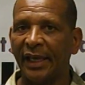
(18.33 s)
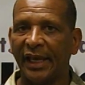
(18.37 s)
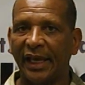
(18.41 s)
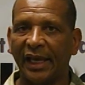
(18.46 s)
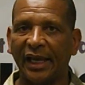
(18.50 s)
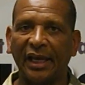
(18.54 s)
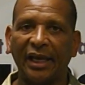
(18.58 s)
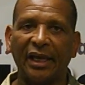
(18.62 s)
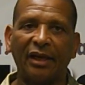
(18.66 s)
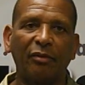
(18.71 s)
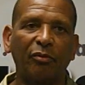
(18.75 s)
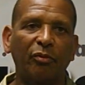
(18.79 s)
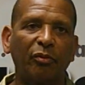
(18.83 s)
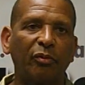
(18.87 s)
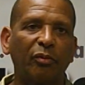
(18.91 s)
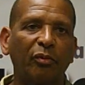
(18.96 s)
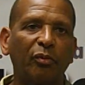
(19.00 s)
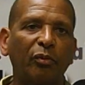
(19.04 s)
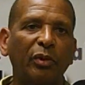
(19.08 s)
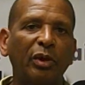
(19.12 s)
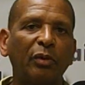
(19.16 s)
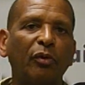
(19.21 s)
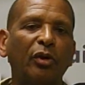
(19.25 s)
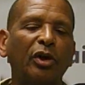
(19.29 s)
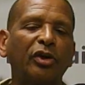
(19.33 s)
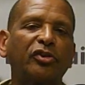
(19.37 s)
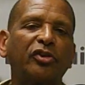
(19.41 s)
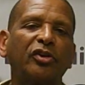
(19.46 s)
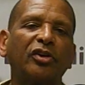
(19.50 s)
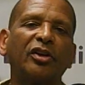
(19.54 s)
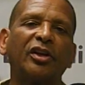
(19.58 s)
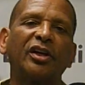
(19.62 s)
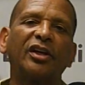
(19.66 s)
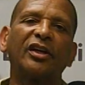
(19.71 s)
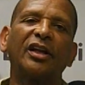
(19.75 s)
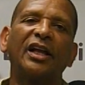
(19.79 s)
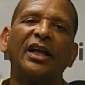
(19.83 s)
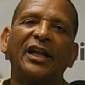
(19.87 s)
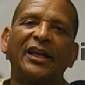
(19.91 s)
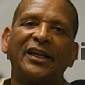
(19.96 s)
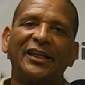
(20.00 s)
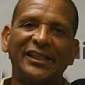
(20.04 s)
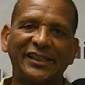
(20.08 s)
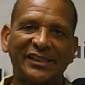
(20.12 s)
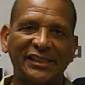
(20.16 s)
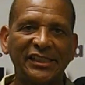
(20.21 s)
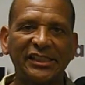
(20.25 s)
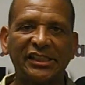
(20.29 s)
And we want you to
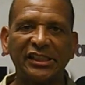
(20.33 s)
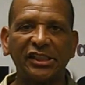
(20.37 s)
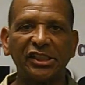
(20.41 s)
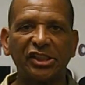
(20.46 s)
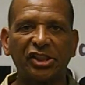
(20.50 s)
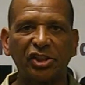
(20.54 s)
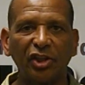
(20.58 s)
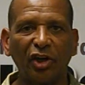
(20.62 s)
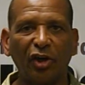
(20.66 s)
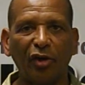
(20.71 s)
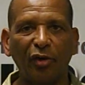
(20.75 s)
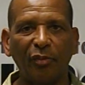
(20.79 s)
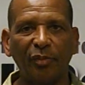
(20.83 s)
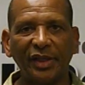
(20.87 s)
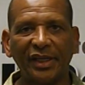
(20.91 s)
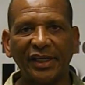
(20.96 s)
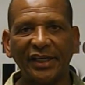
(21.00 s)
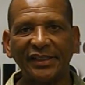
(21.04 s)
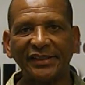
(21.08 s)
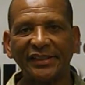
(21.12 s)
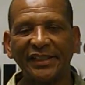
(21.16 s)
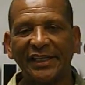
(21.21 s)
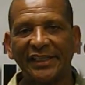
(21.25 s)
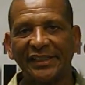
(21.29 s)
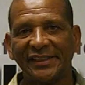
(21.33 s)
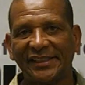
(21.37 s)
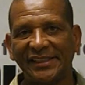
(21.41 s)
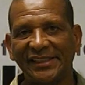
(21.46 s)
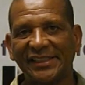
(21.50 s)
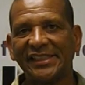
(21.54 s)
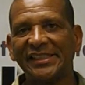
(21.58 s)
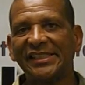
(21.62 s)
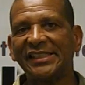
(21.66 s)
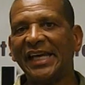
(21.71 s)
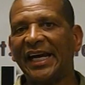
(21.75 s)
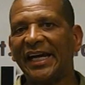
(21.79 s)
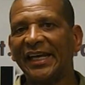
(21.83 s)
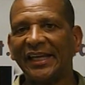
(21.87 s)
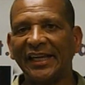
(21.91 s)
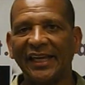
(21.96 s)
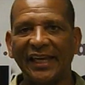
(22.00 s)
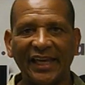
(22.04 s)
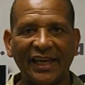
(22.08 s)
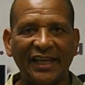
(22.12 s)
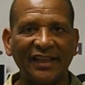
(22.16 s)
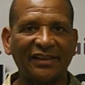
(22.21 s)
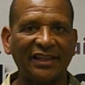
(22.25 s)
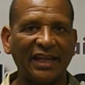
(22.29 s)
listen to the show because this is not an
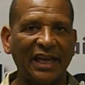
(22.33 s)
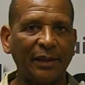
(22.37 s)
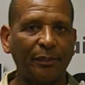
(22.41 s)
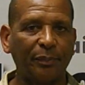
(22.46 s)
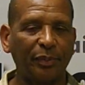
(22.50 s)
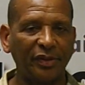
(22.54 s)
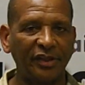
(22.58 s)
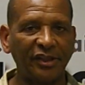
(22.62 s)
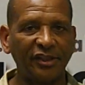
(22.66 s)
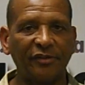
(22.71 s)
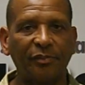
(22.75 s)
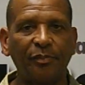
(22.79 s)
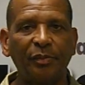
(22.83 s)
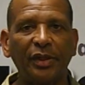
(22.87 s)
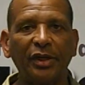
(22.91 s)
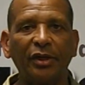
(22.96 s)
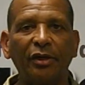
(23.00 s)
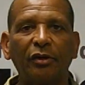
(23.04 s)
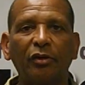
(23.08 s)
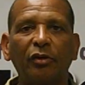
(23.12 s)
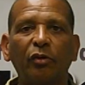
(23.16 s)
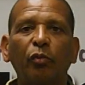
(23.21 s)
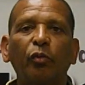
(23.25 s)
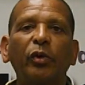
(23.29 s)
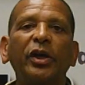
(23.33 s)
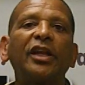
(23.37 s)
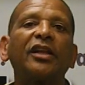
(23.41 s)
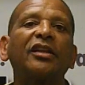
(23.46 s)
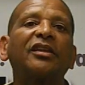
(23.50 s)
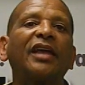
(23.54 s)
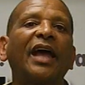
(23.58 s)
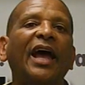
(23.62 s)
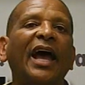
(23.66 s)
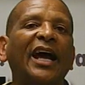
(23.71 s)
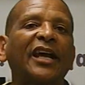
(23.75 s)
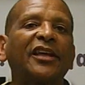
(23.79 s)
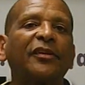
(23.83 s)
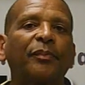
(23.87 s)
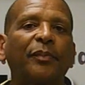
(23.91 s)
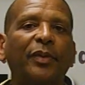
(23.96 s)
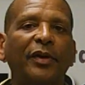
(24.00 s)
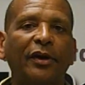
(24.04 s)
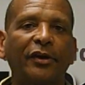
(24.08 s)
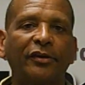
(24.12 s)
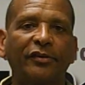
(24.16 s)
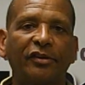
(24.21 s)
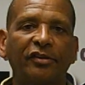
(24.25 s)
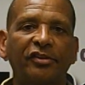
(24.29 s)
anti-police bill. We the
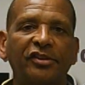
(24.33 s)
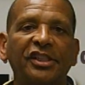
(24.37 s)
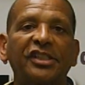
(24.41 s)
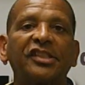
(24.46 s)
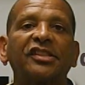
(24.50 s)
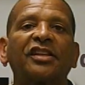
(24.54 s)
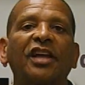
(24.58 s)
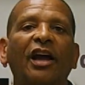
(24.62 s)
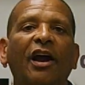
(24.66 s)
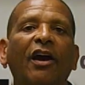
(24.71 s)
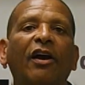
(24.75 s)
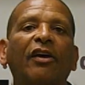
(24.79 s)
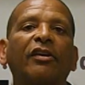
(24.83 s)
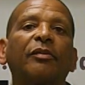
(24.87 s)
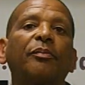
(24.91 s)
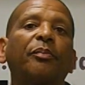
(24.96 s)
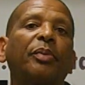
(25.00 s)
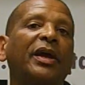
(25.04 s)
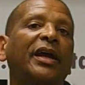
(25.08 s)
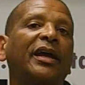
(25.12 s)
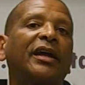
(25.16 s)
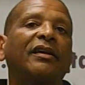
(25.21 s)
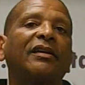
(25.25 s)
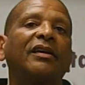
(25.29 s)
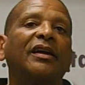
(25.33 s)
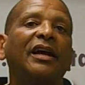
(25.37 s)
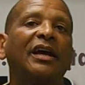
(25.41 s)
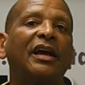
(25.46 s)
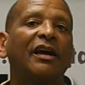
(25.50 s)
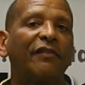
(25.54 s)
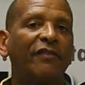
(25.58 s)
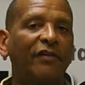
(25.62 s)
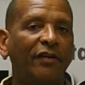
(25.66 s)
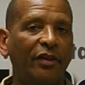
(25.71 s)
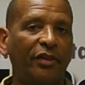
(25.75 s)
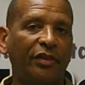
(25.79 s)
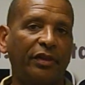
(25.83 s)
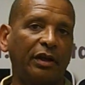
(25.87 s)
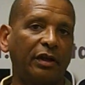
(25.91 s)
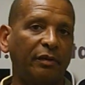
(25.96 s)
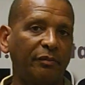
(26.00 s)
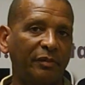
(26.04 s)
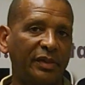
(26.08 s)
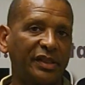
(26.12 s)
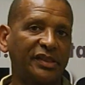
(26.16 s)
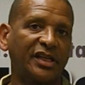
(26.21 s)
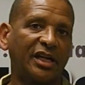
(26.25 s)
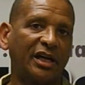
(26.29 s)
taxpayers are just tired of paying for
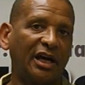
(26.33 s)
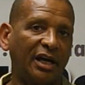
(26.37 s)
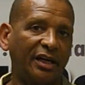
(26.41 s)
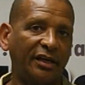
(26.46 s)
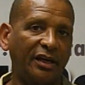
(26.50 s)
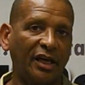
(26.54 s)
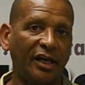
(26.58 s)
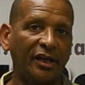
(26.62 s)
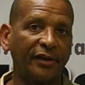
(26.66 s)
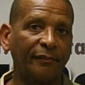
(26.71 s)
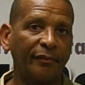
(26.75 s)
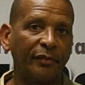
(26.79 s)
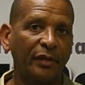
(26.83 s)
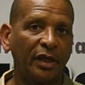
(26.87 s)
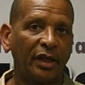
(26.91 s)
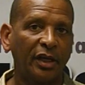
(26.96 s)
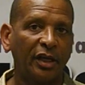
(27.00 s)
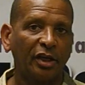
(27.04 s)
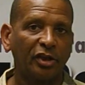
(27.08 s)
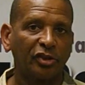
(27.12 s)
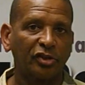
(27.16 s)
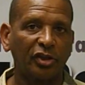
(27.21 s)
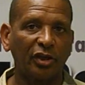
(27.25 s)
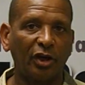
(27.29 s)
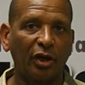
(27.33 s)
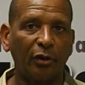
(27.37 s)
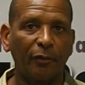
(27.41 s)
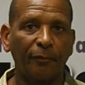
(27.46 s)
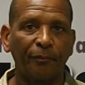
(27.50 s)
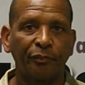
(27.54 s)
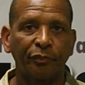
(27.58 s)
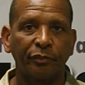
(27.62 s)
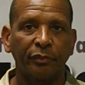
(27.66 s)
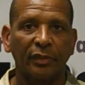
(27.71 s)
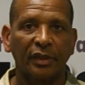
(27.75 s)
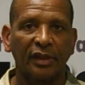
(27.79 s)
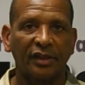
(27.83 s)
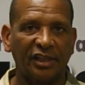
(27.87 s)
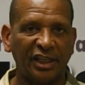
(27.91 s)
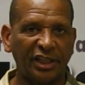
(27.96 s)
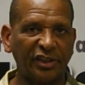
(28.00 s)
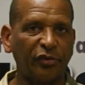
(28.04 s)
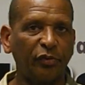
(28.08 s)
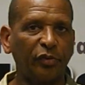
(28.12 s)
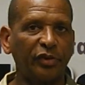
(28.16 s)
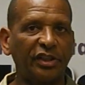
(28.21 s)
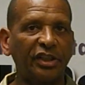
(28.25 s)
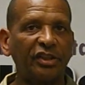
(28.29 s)
their misconduct. So
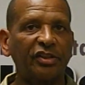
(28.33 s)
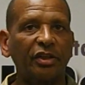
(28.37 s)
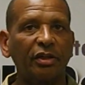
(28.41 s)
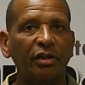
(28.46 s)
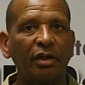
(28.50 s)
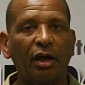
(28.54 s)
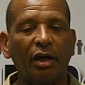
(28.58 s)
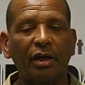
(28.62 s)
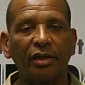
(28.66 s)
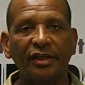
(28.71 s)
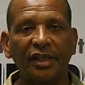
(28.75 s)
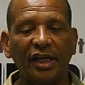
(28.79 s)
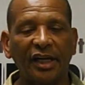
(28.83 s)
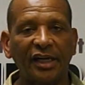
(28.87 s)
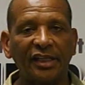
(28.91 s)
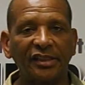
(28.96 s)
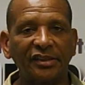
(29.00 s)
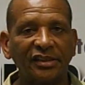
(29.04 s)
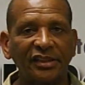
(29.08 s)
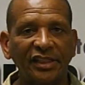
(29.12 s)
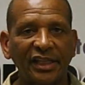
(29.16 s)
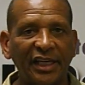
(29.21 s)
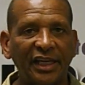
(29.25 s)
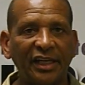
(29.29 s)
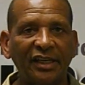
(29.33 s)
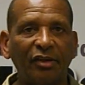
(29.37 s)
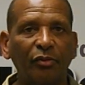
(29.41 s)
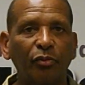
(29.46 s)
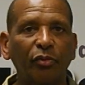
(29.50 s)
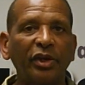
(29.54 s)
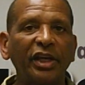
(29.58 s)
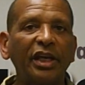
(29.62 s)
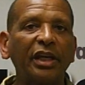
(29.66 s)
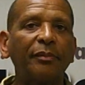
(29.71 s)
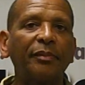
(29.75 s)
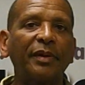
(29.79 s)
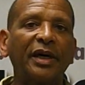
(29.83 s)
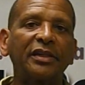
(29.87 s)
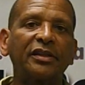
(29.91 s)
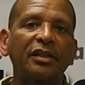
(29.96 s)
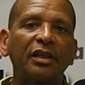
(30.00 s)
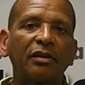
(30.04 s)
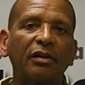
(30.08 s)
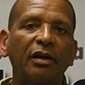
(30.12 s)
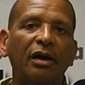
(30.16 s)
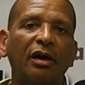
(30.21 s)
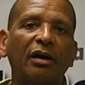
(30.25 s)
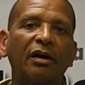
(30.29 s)
this is what this law does. And to read about
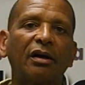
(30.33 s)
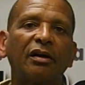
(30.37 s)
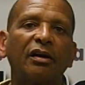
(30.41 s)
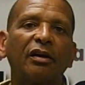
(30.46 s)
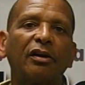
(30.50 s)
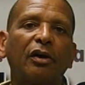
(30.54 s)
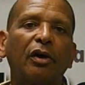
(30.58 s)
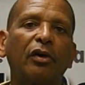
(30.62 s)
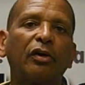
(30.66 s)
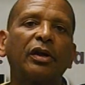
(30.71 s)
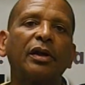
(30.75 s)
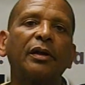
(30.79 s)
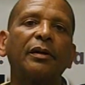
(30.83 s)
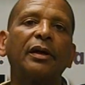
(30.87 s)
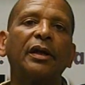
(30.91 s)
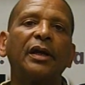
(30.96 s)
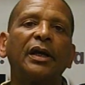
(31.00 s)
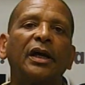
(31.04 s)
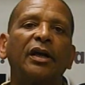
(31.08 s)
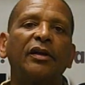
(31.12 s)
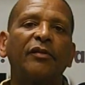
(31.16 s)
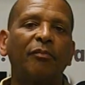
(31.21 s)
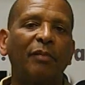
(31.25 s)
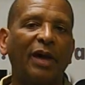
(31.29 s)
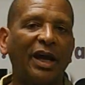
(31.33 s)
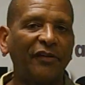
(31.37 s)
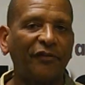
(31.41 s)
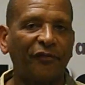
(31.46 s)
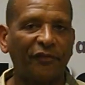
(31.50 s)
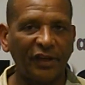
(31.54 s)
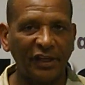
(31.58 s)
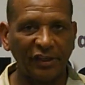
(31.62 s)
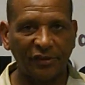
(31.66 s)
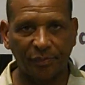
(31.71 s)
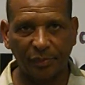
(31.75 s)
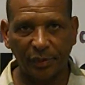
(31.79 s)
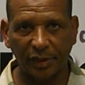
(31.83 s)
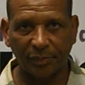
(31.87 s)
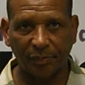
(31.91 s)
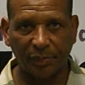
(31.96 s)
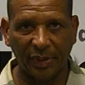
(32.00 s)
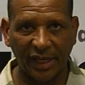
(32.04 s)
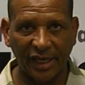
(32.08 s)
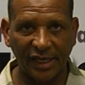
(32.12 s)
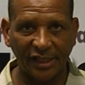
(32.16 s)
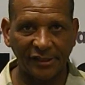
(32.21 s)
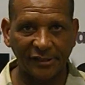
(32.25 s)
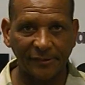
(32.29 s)
the law, go to my Facebook
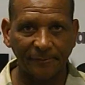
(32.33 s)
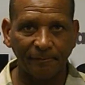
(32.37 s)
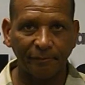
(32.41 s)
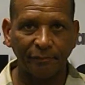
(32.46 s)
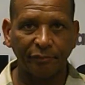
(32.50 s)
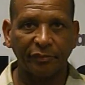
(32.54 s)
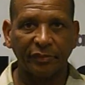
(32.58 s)
page.